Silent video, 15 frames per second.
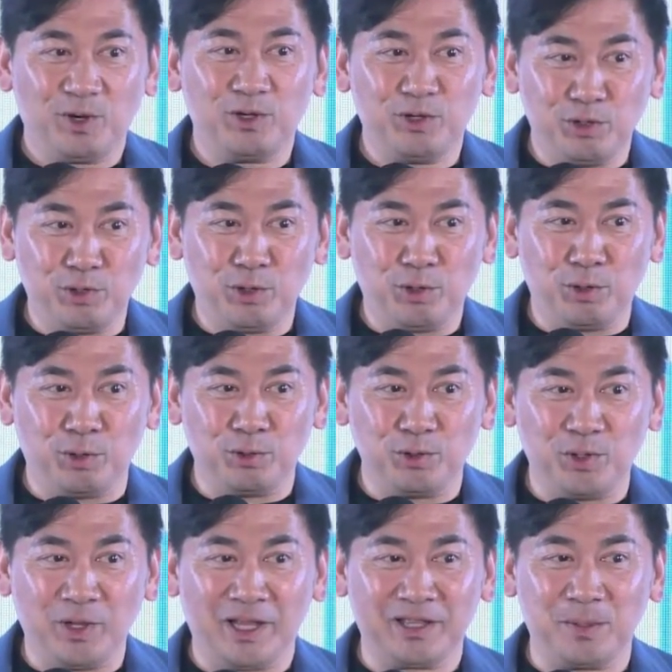Well, you
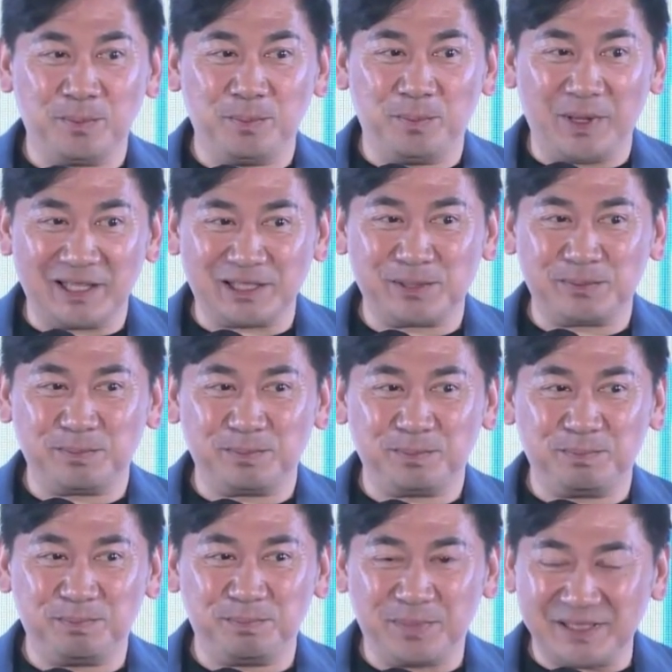know, you had the best
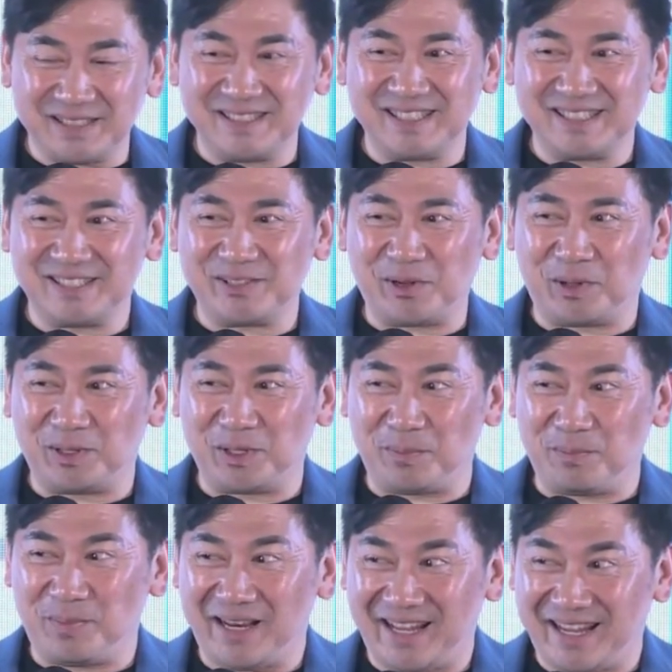business on
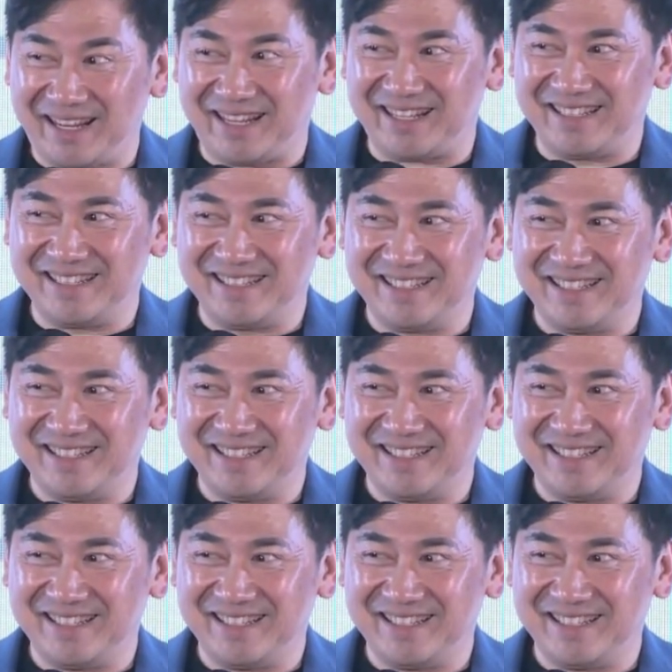the planet.